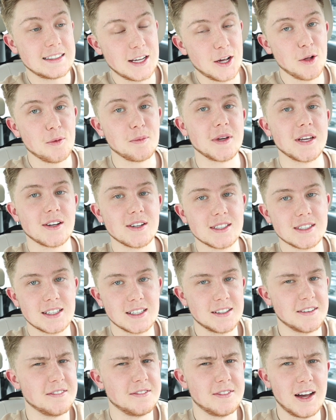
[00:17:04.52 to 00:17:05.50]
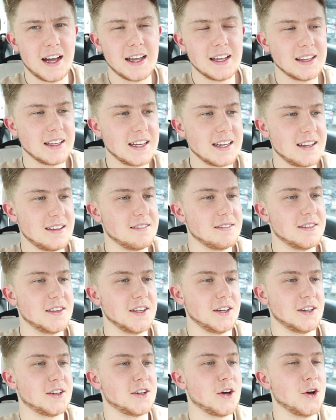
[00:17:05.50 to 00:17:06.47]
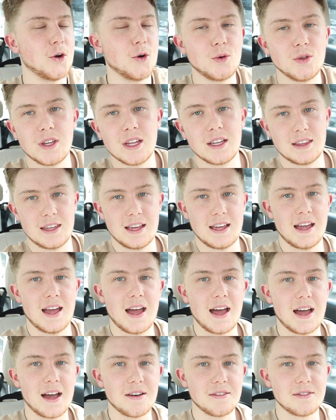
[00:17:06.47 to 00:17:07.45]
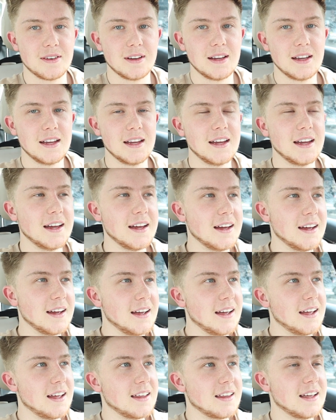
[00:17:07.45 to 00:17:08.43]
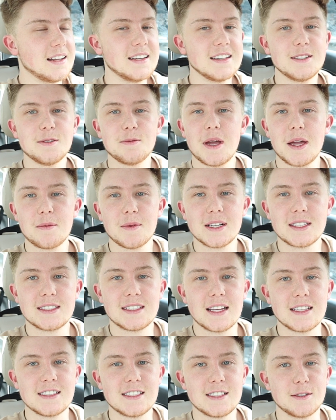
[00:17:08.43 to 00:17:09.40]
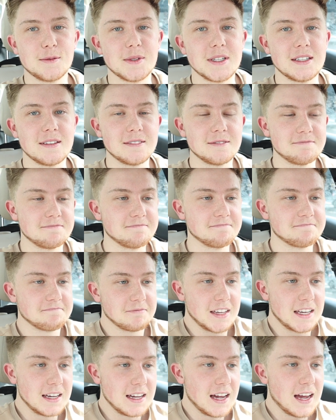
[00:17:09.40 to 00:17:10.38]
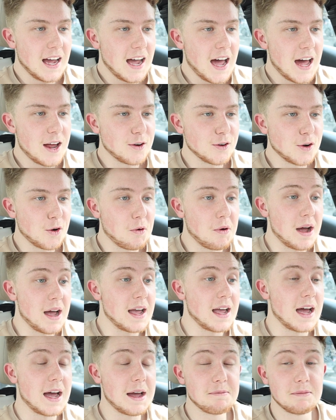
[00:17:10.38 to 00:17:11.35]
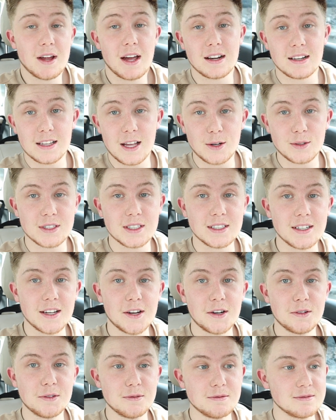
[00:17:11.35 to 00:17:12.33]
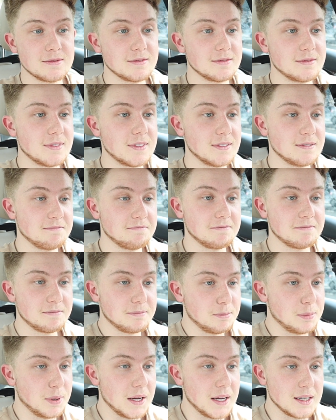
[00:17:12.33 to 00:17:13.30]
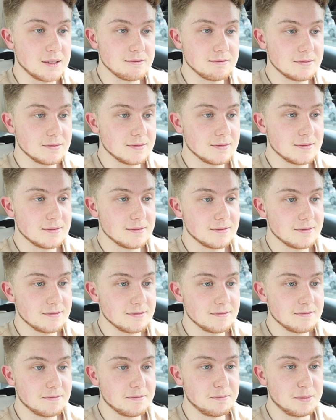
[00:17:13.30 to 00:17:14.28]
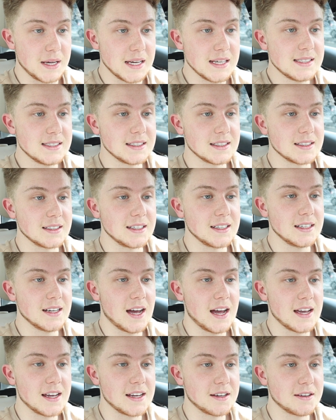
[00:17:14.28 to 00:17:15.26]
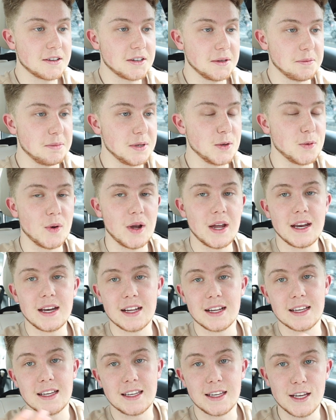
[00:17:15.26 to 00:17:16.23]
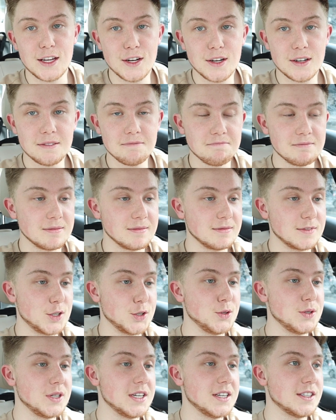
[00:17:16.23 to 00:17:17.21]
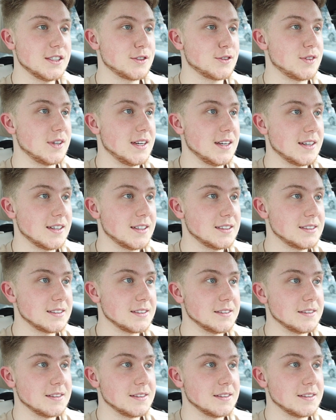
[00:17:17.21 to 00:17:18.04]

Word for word: tell me or it's going to violate the code that they have. That doesn't make much sense to me. I don't know why I'm not allowed to know, but basically, I could be waiting a year, two years, three years,